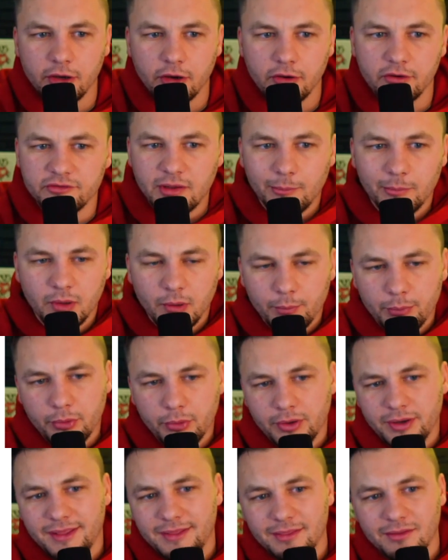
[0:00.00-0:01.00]
is I'm going to
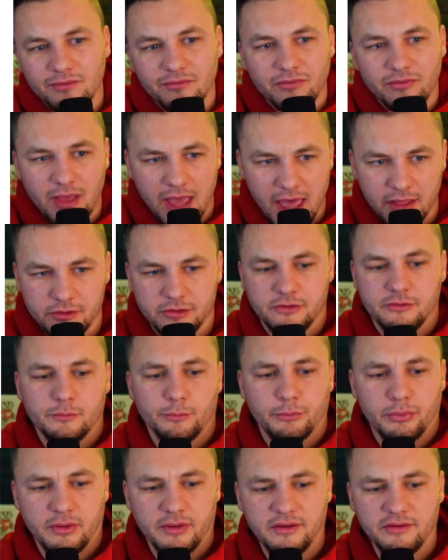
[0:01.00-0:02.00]
put in the value
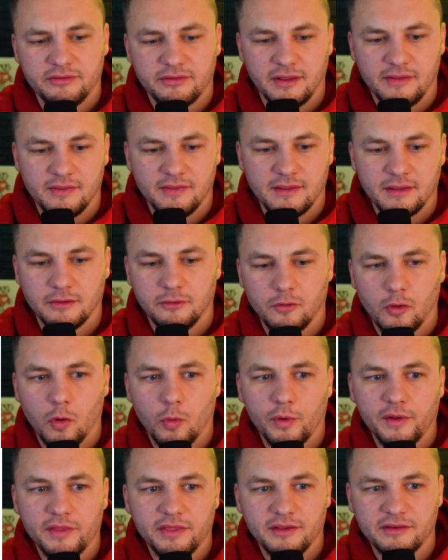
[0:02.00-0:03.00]
plays and then go
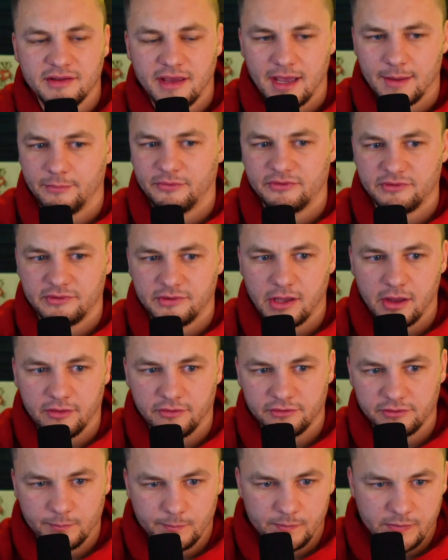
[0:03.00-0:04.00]
with the top
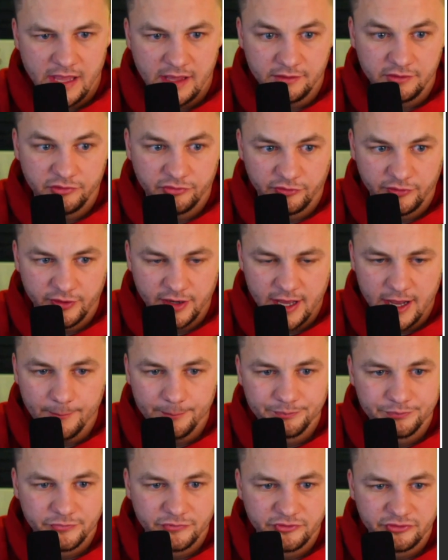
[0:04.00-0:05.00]
studs, at least for now.
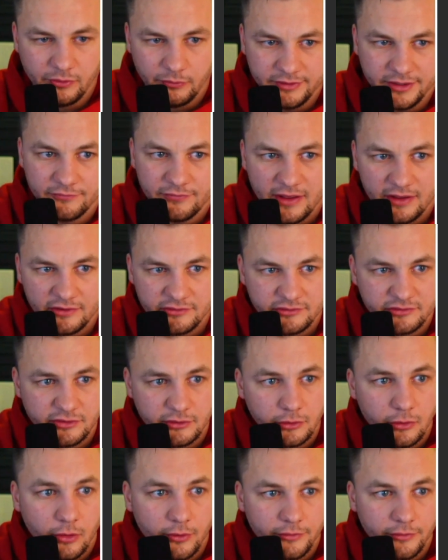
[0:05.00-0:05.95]
So DFS is going to go in